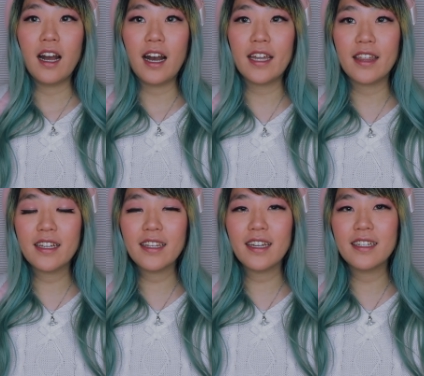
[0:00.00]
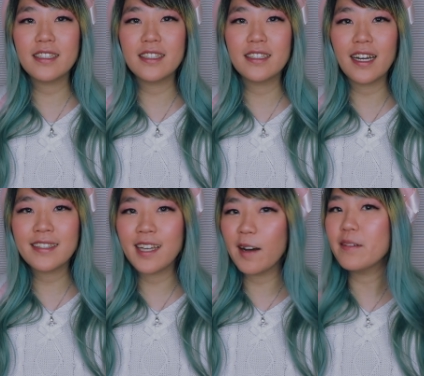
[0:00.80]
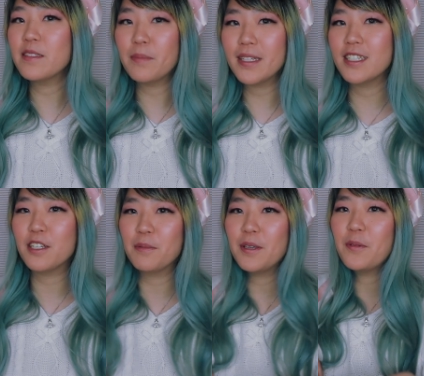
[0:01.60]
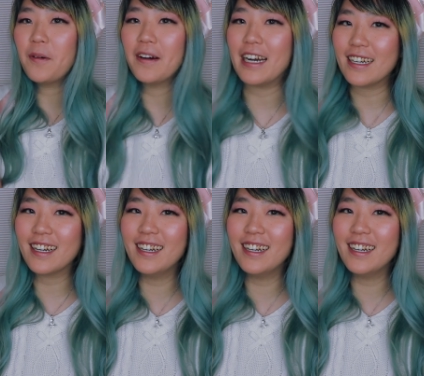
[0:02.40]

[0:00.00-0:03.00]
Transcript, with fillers: I think that that's how it's meant to be worn.